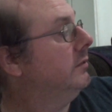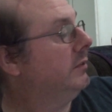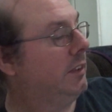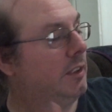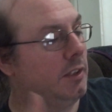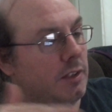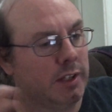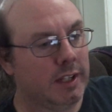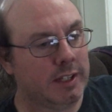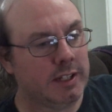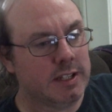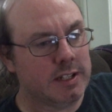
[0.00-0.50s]

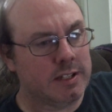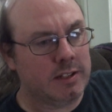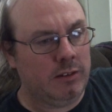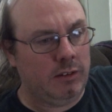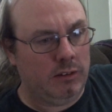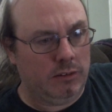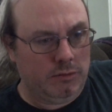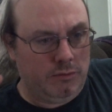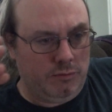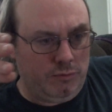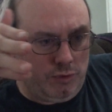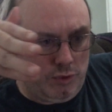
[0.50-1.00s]
there's like this
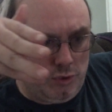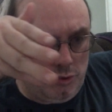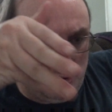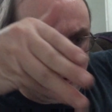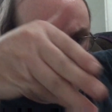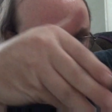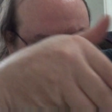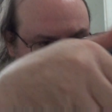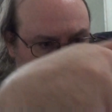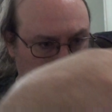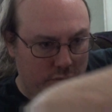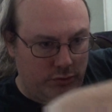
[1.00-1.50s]
little
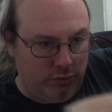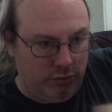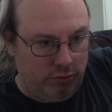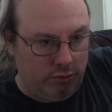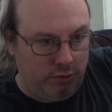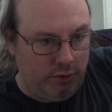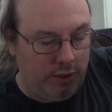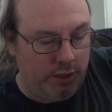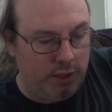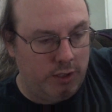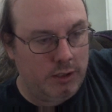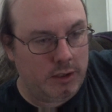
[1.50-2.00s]

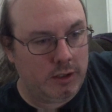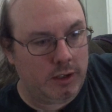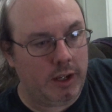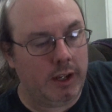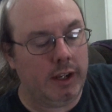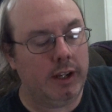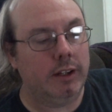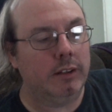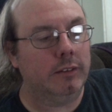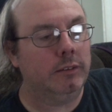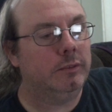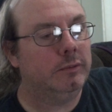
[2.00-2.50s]

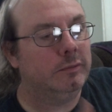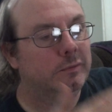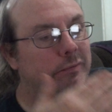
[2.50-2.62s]
uh,